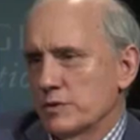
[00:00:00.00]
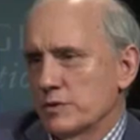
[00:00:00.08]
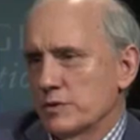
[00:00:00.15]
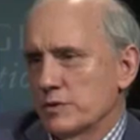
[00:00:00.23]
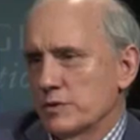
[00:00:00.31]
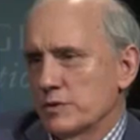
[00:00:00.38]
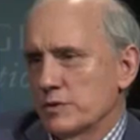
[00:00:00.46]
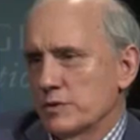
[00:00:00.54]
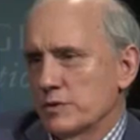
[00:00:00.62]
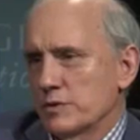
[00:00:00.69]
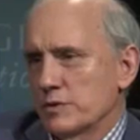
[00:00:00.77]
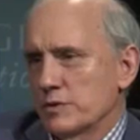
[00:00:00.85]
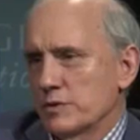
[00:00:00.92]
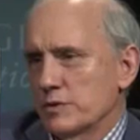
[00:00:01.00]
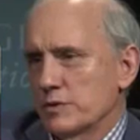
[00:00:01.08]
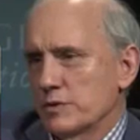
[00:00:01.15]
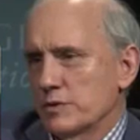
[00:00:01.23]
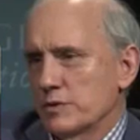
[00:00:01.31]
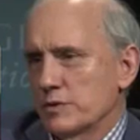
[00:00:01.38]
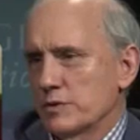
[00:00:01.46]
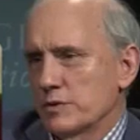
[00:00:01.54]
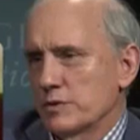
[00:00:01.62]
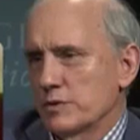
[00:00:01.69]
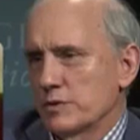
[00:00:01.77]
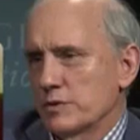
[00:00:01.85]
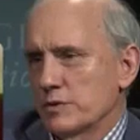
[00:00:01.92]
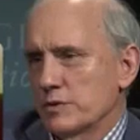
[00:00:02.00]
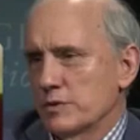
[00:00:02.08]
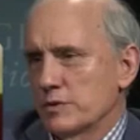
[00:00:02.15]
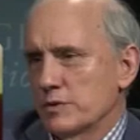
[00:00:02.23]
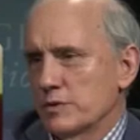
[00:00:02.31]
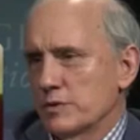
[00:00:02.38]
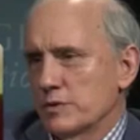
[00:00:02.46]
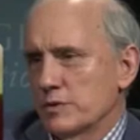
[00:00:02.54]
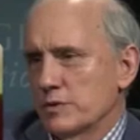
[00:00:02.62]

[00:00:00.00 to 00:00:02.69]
(silence)